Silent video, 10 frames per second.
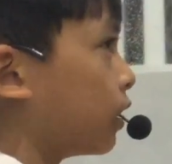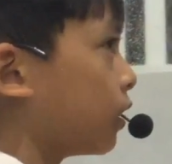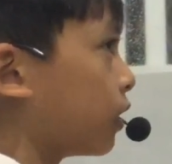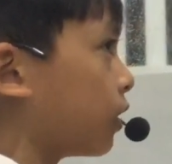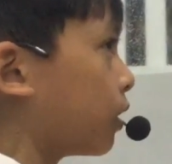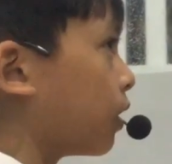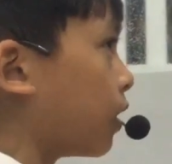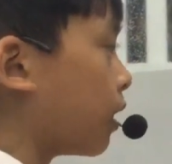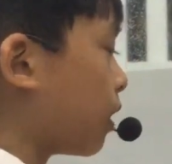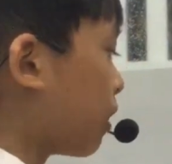My name is
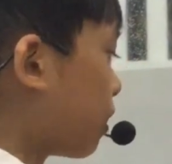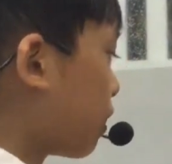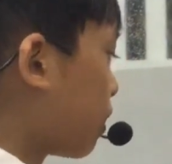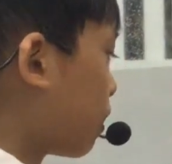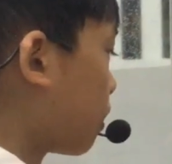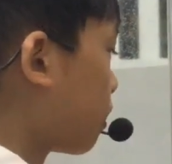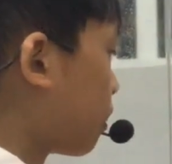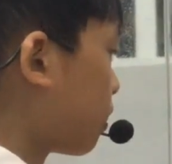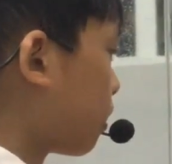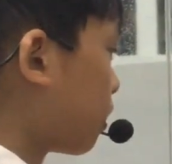Teacher Ali, and
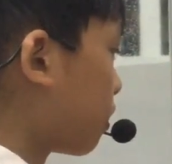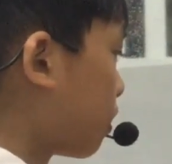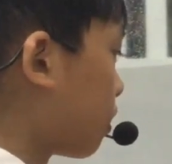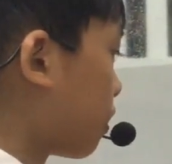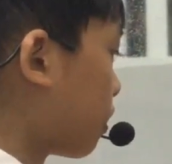welcome to your English